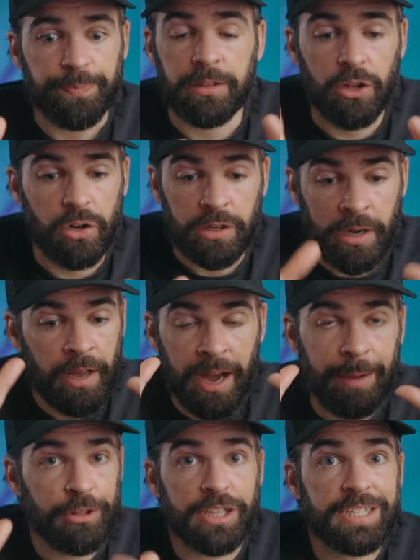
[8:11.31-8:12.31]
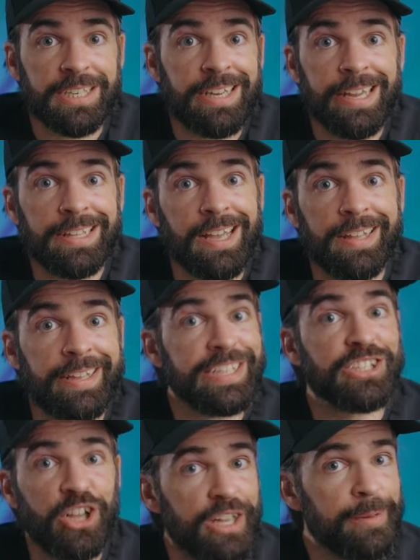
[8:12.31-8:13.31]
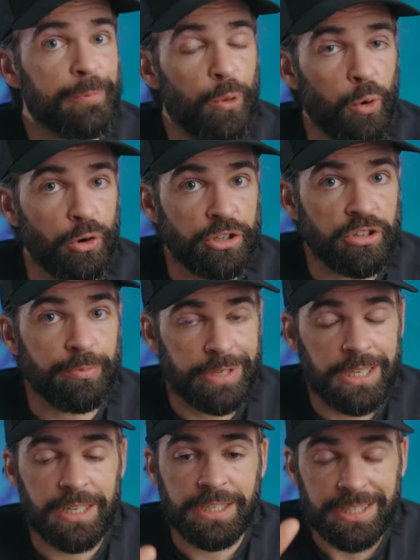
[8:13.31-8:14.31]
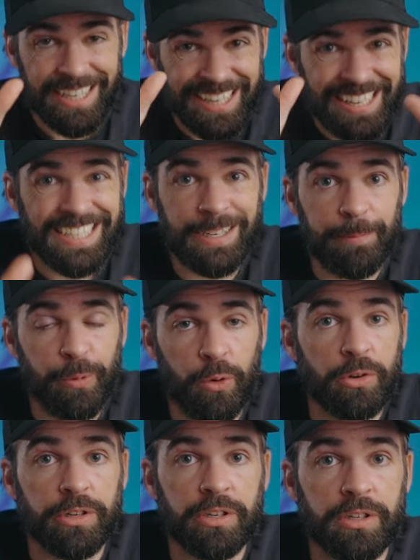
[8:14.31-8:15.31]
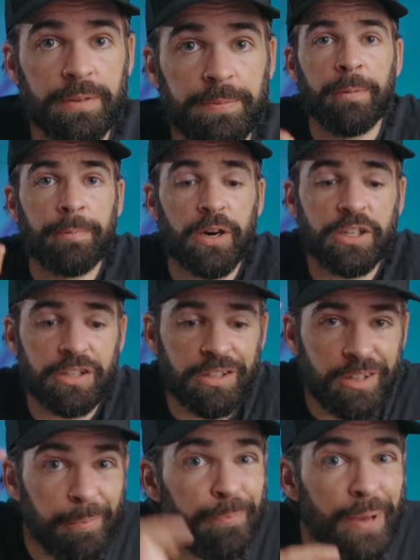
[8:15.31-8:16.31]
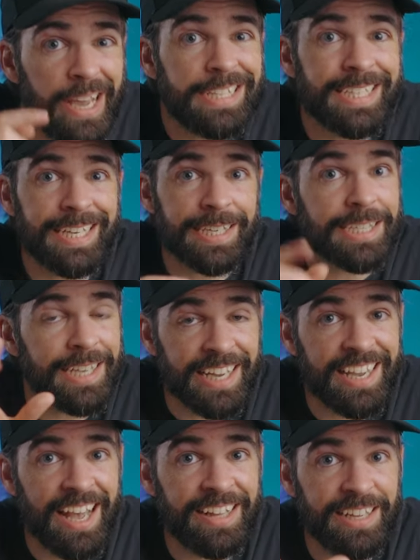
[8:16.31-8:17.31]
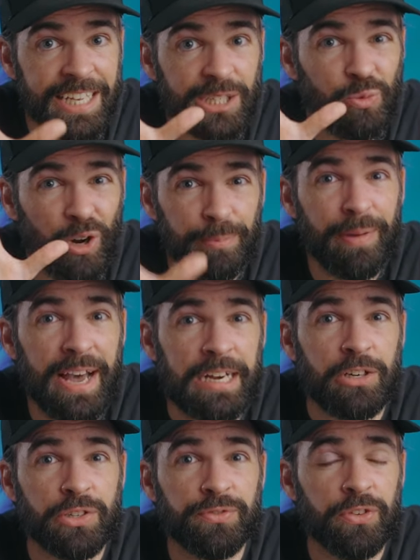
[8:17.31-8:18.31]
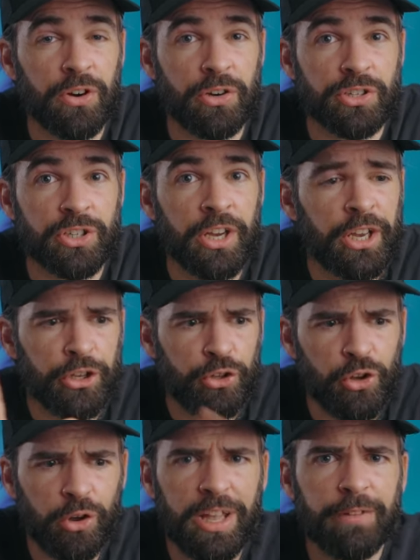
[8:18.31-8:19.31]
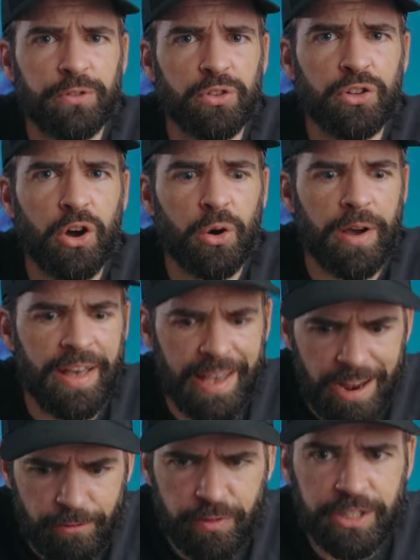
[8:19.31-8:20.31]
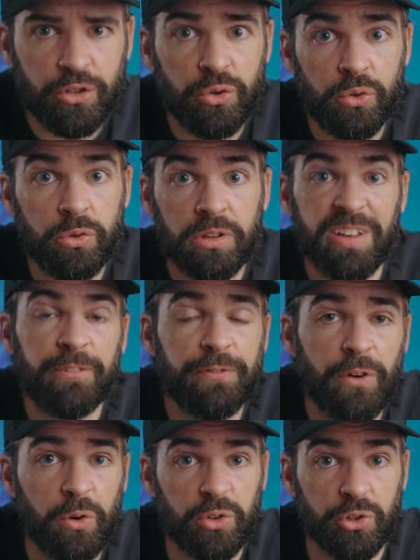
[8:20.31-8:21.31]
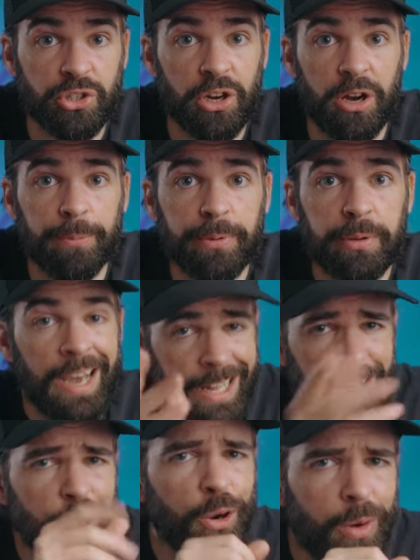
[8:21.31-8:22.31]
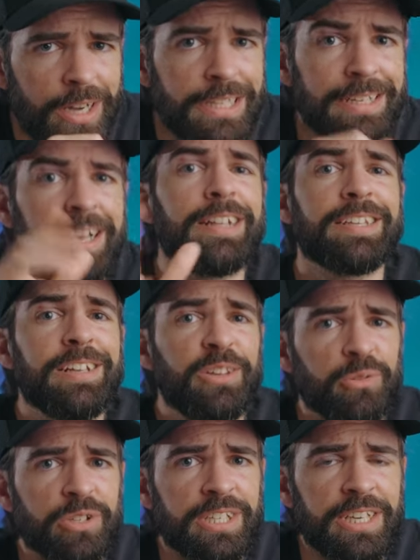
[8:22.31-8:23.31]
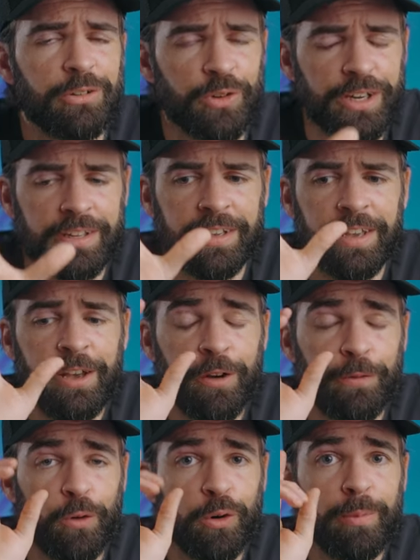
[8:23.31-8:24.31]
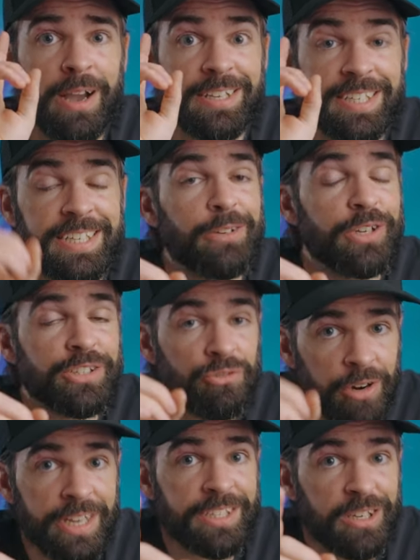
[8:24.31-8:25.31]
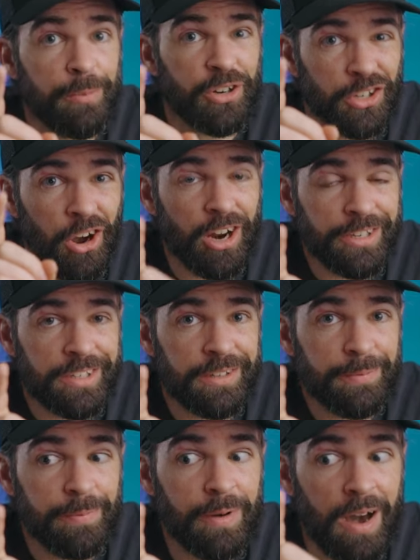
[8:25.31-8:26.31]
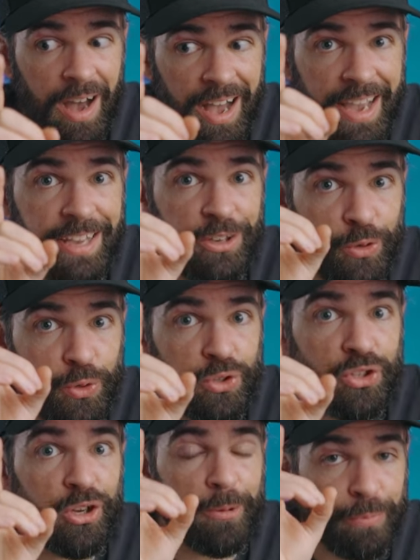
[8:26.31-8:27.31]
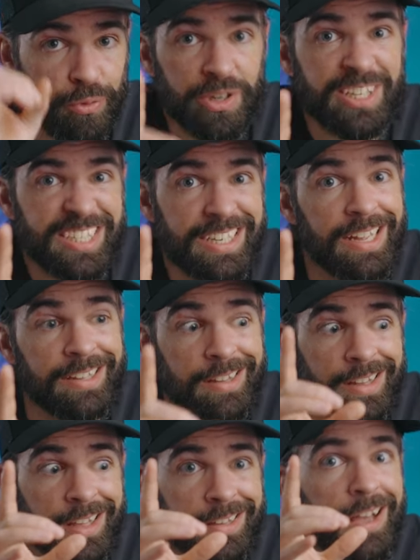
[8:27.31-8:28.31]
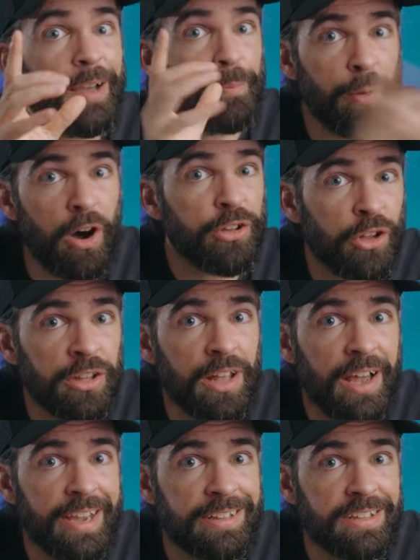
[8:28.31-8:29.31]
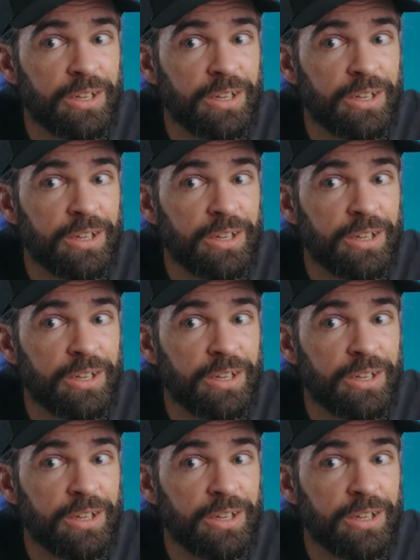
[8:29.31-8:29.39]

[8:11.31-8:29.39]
Look, I'm not saying that it's not important, because it is important. But the basics again is what matters first. You don't have to know every tool in Photoshop. And you know what? I'll tell you a secret. For my series Grey Summer Garden, I used a preset that I bought online.